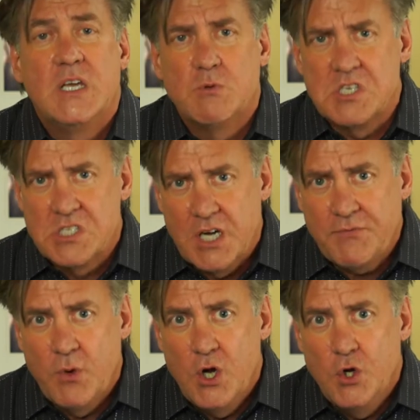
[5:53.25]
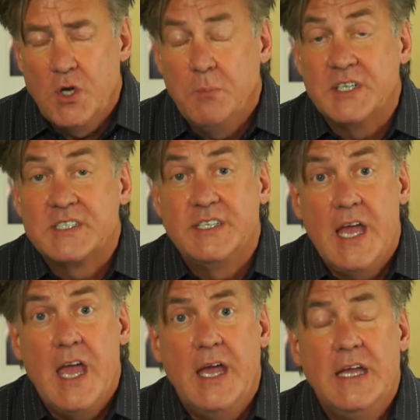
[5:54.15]
It was a tough road, but
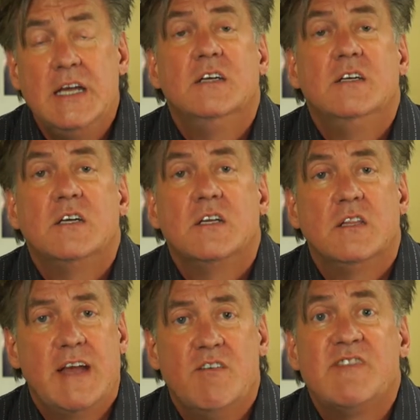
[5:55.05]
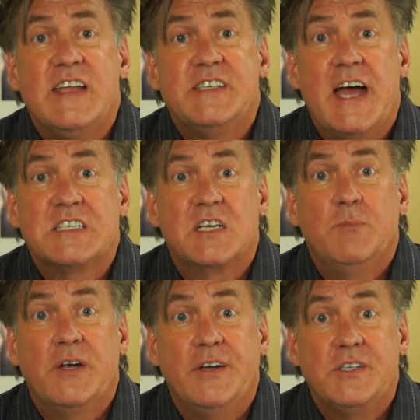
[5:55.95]
today they have a
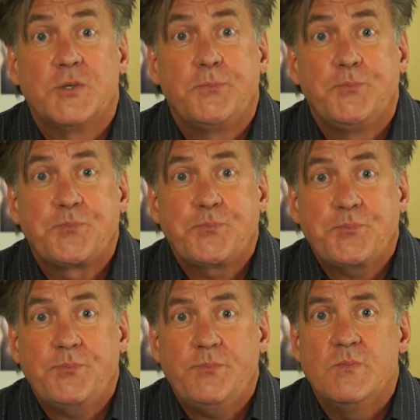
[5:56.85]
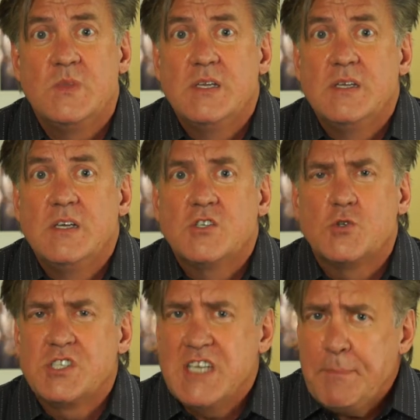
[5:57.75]
fantastic marriage.
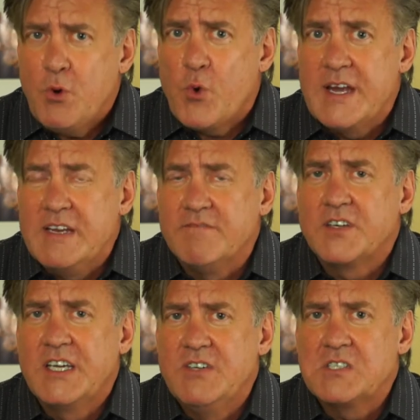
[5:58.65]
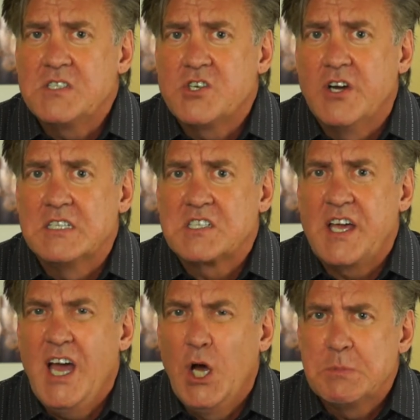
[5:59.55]
So separating forgiveness and
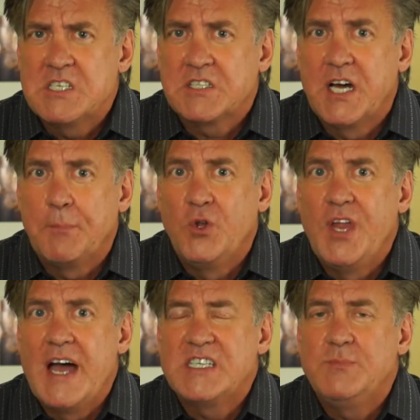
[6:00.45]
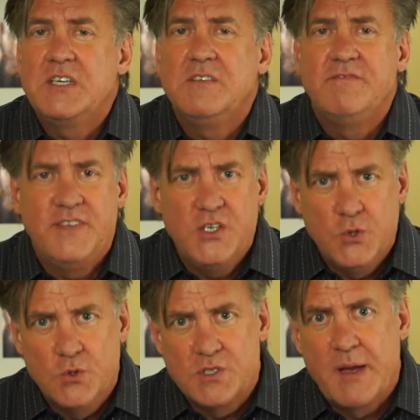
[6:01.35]
trust helps a couple not to be
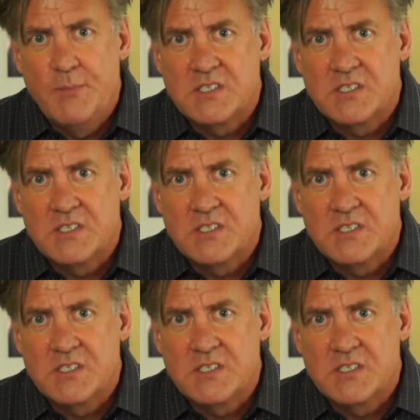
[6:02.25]
confused by